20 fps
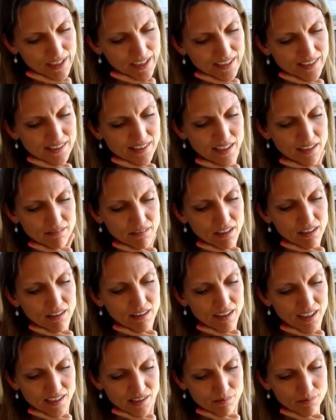several
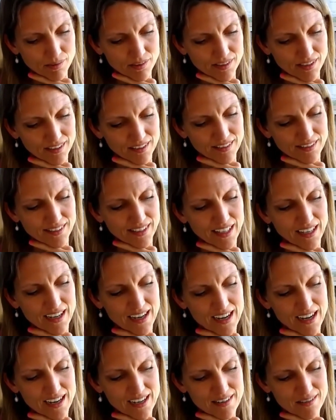hospitals, there
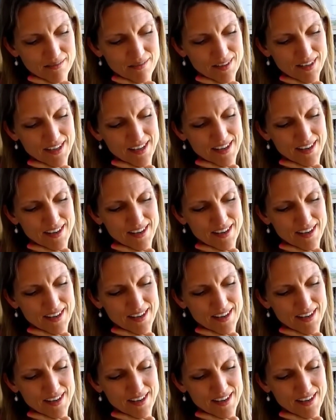are